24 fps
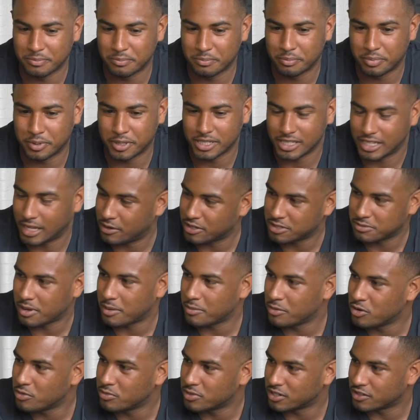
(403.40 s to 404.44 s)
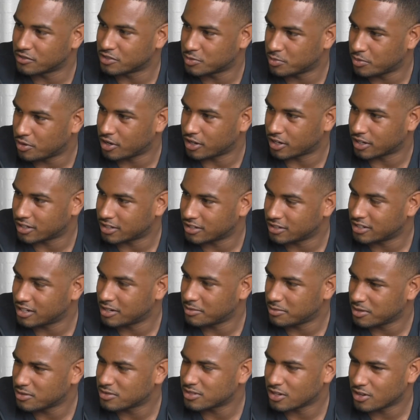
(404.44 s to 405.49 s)
But that was my moment of spark. You know what I
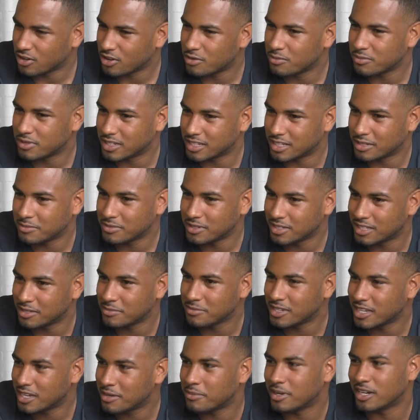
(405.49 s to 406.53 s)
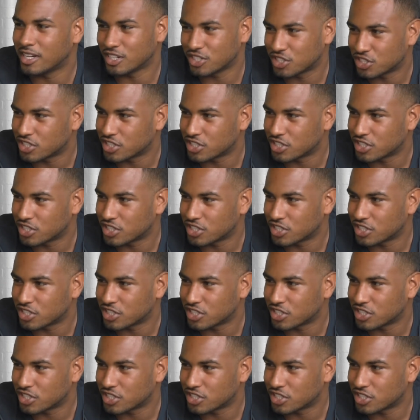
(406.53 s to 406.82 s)
mean? I was like, oh man, let me get my ish